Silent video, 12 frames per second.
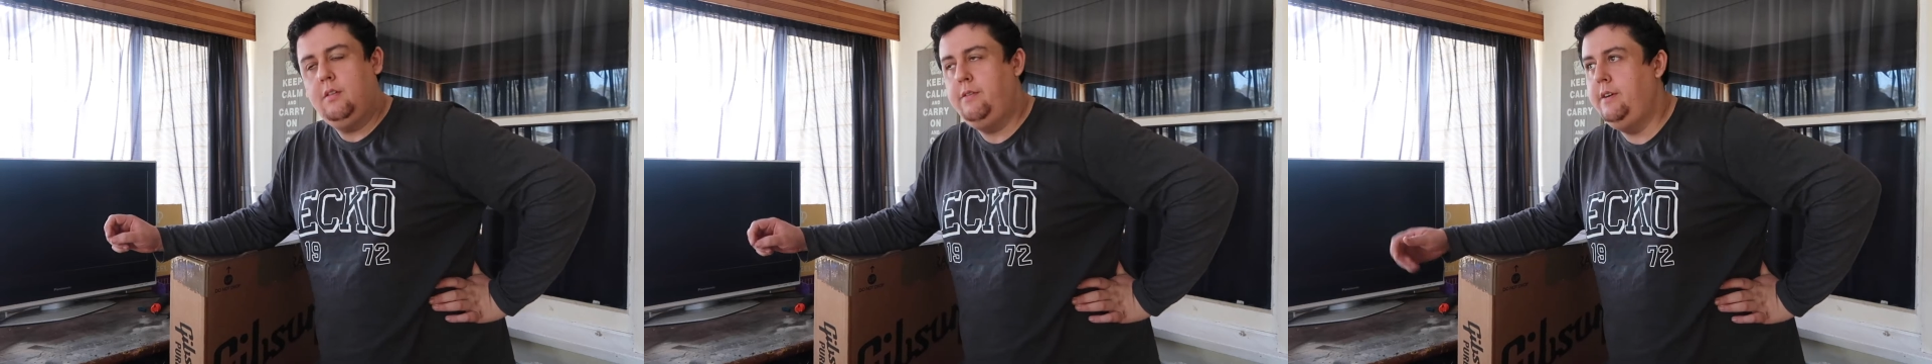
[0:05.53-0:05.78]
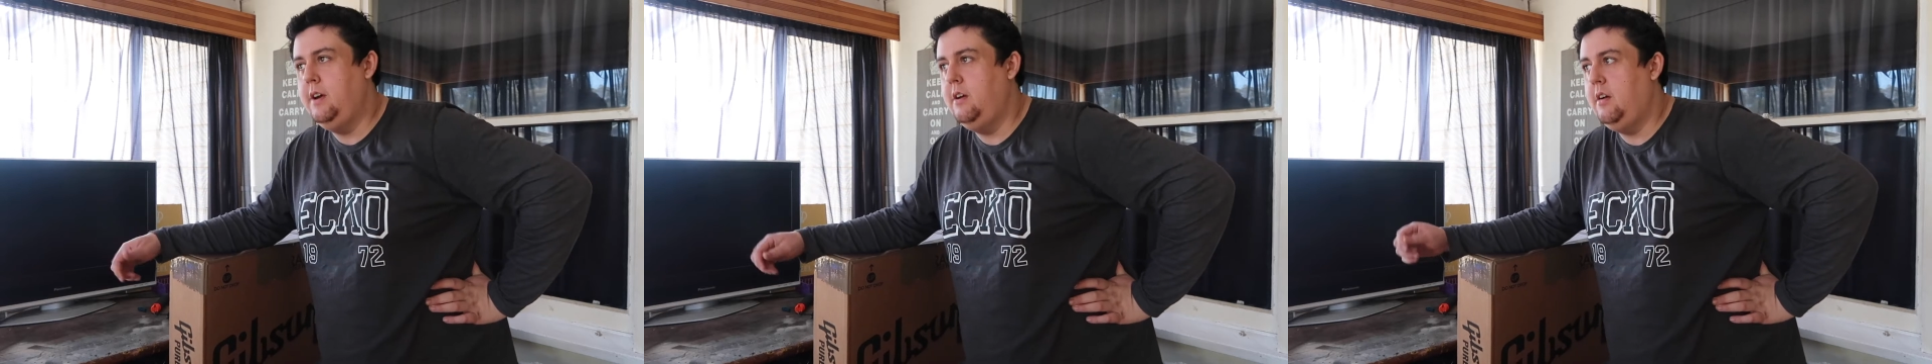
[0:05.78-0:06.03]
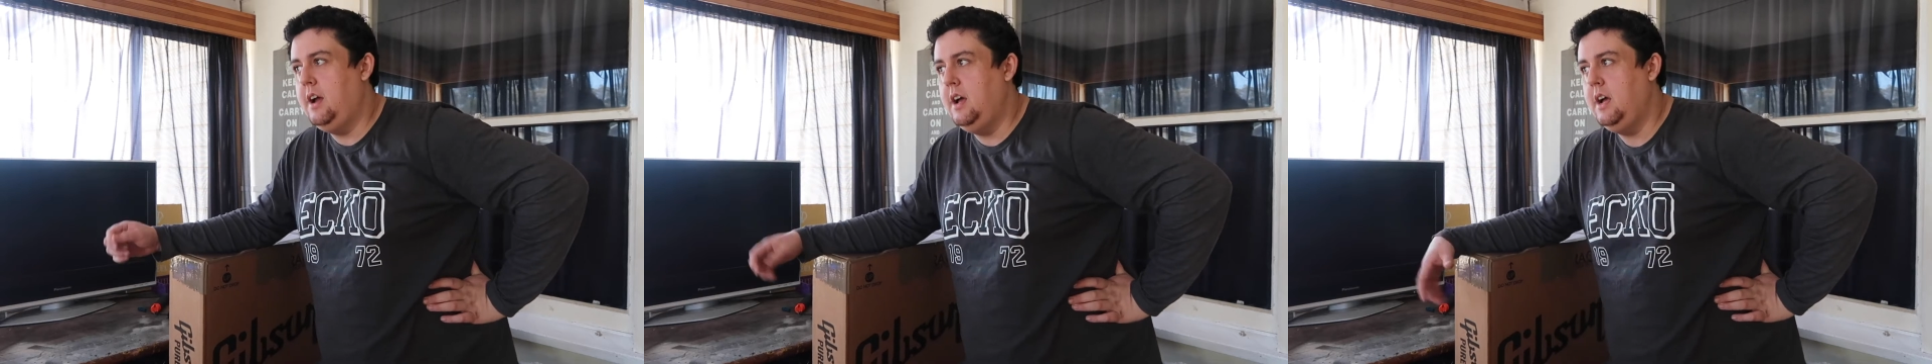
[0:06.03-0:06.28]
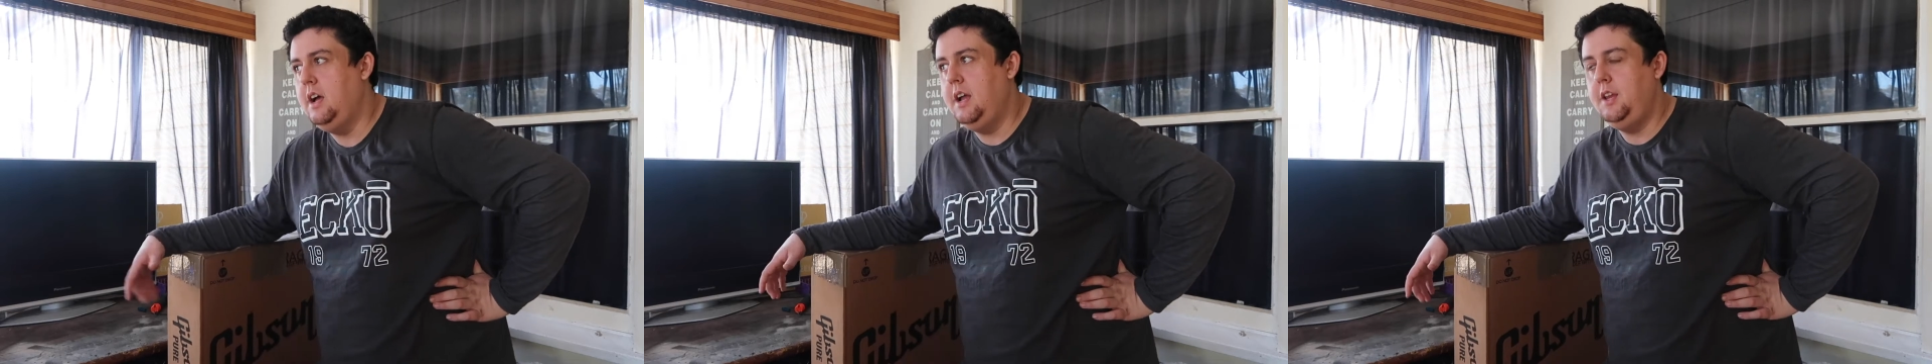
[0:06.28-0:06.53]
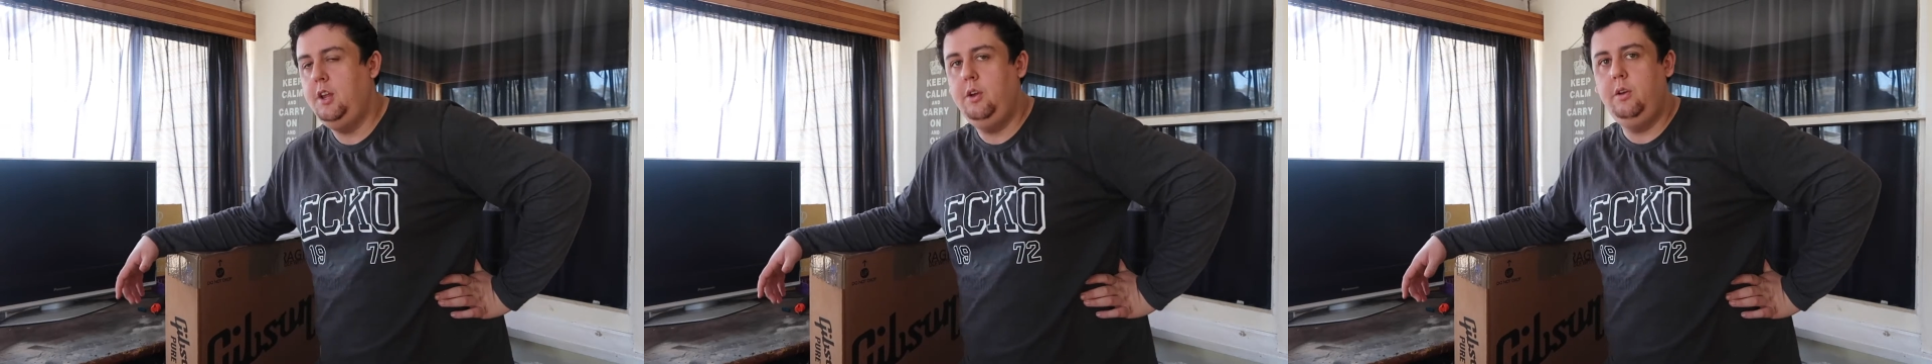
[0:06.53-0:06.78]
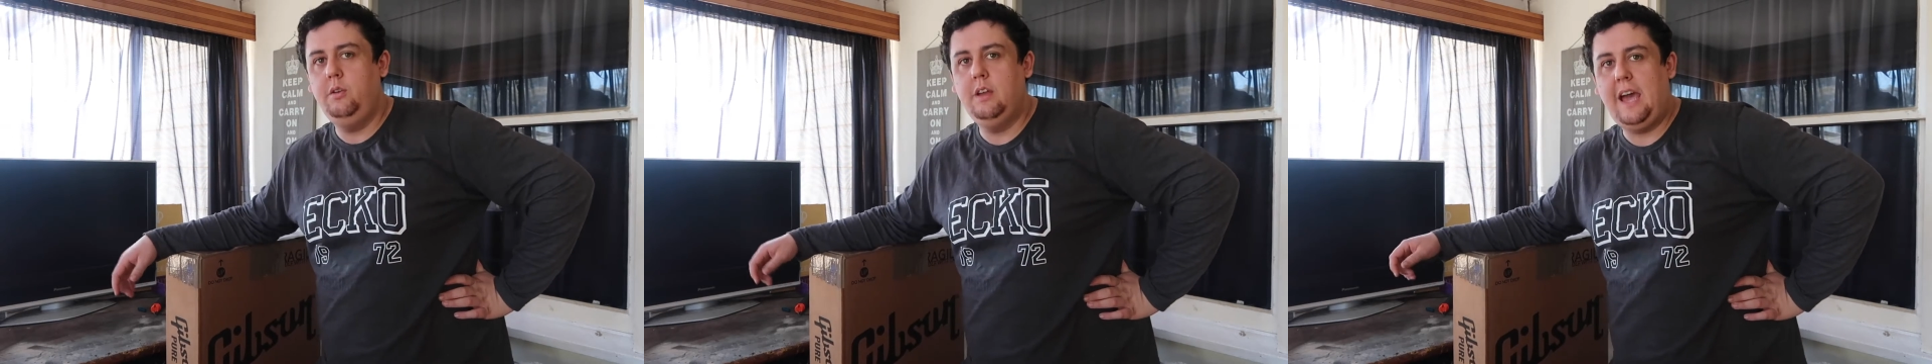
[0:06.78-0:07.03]
for a
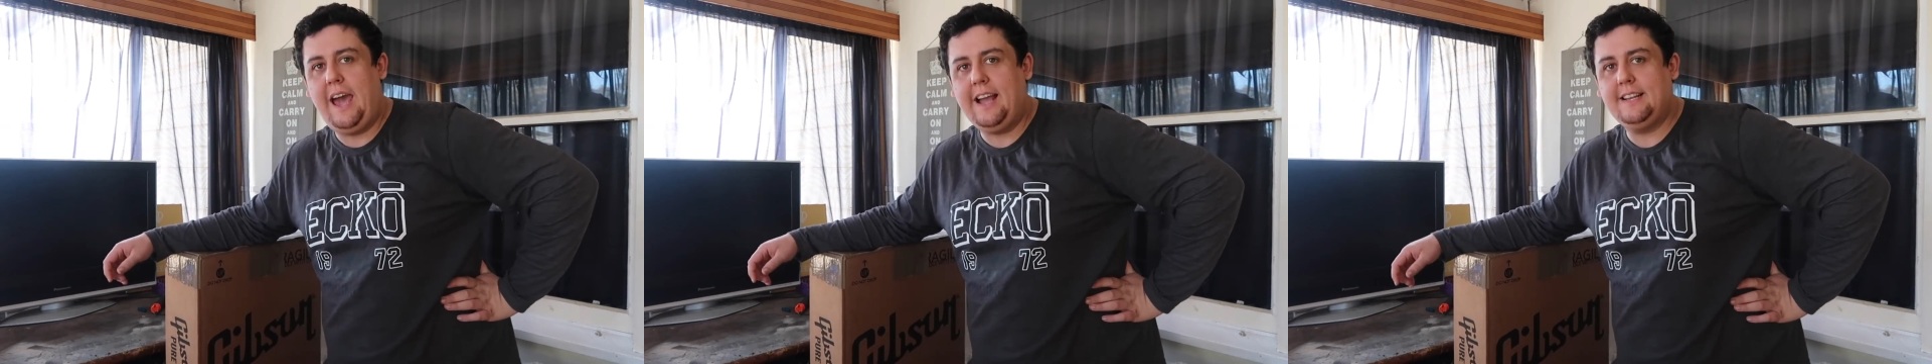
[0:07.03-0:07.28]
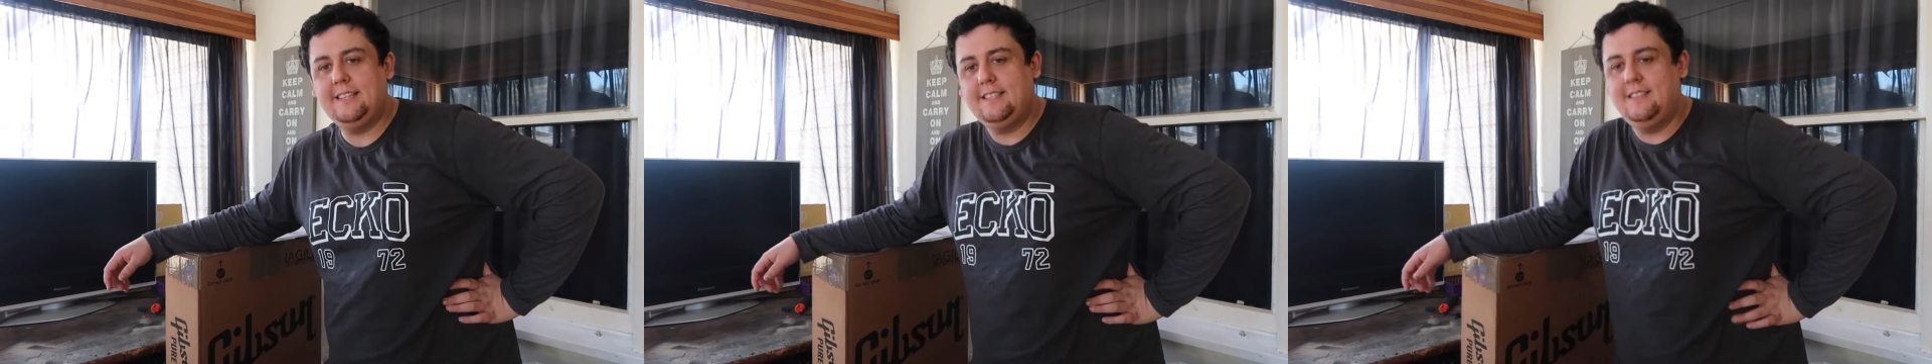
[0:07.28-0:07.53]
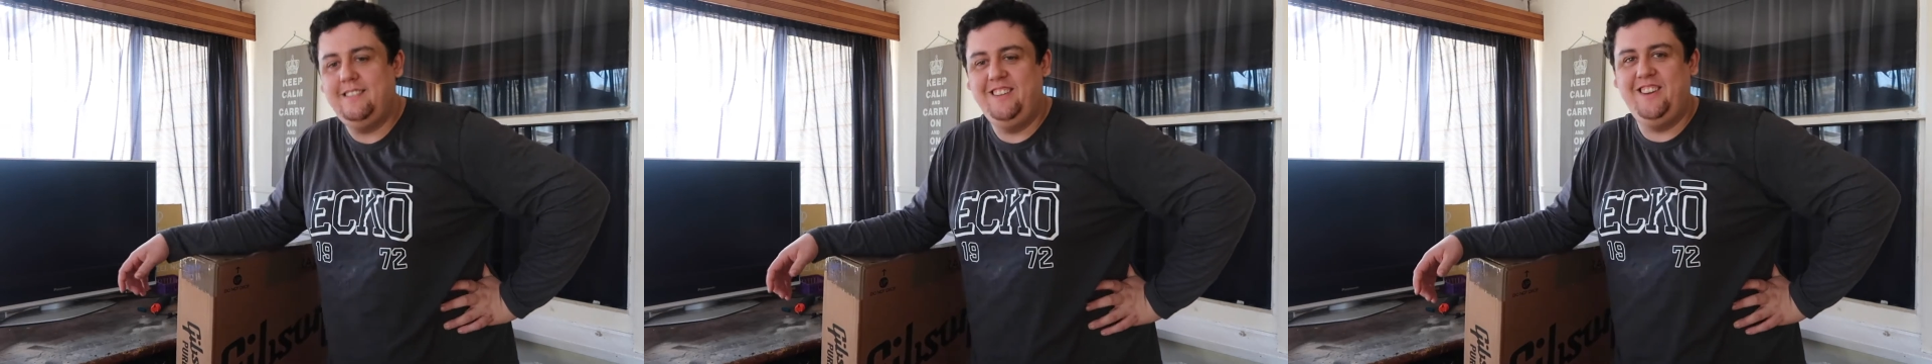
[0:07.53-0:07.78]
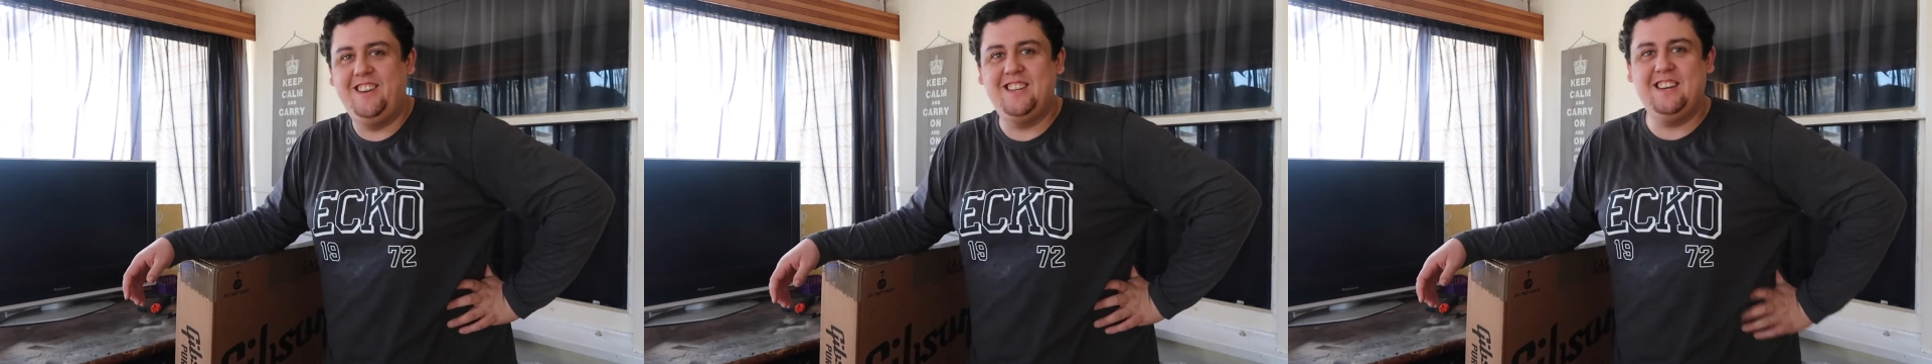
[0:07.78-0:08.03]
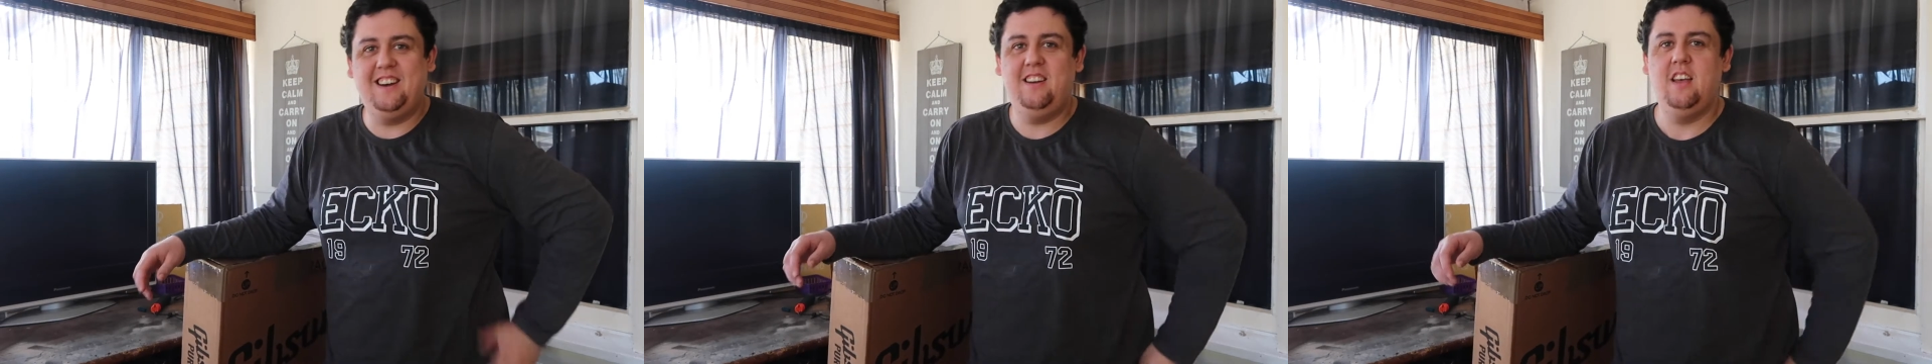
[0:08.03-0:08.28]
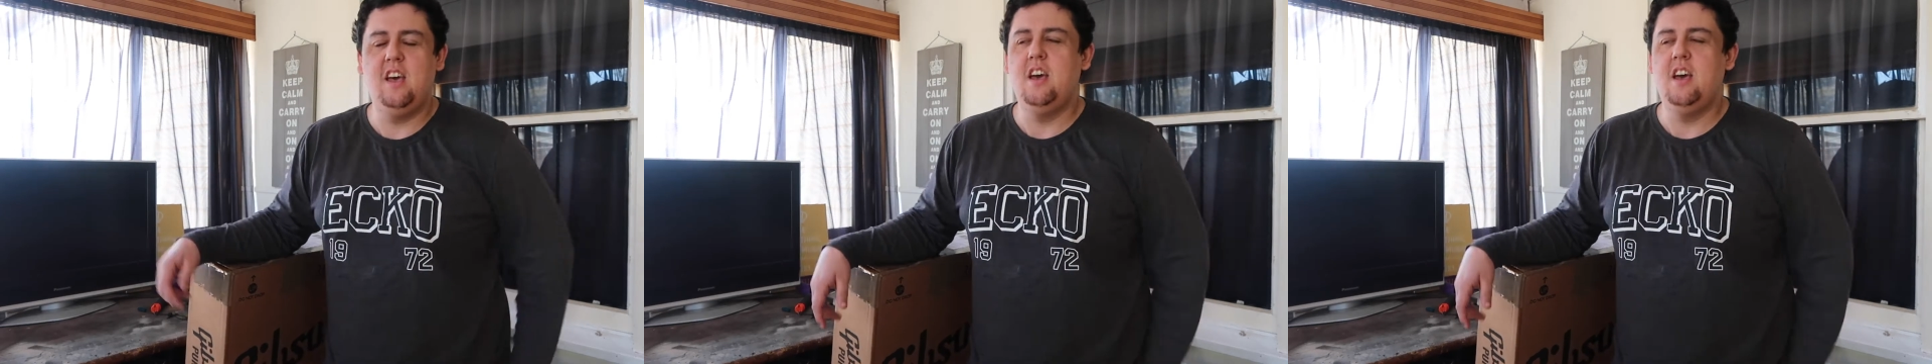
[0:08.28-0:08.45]
new guitar.